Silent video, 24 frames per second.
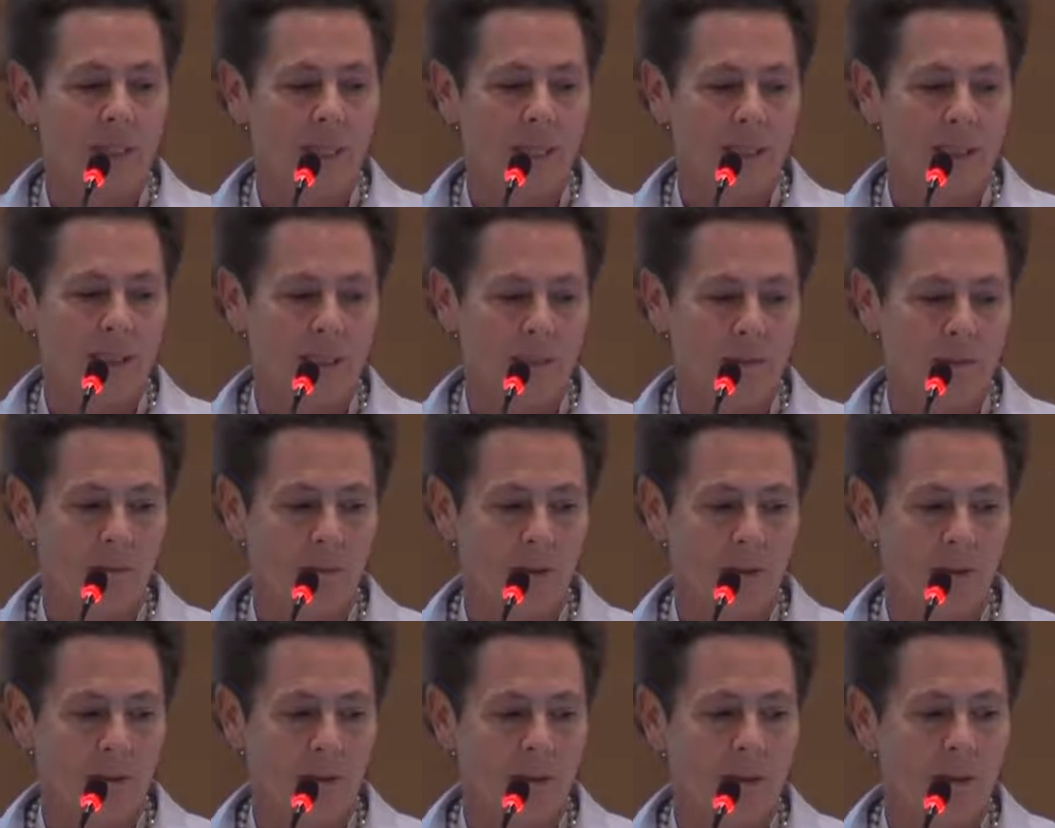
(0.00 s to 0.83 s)
That didn't
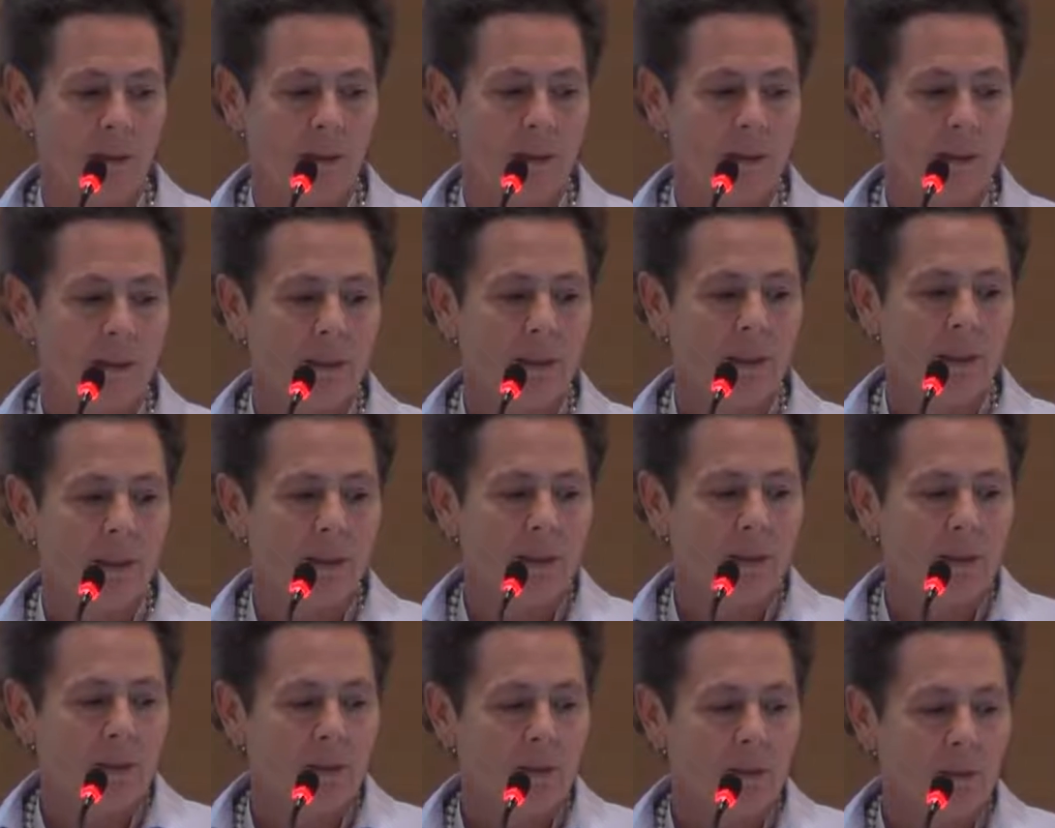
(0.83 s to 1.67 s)
work
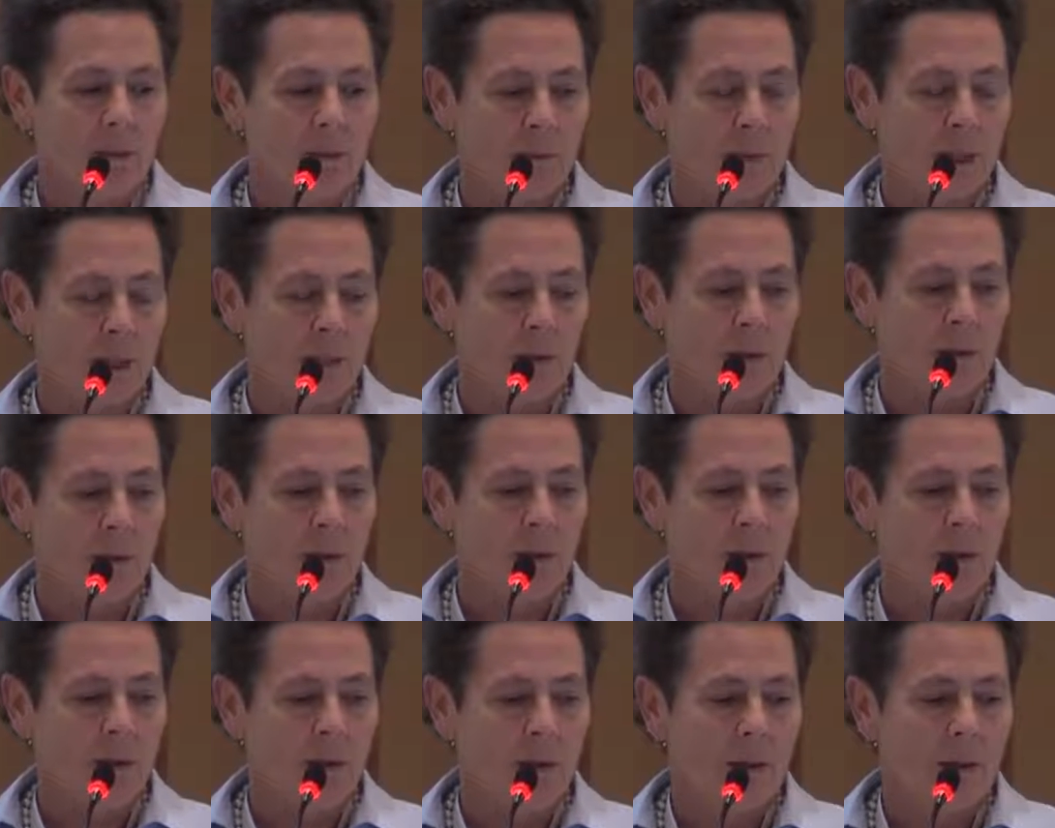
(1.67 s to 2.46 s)
too well.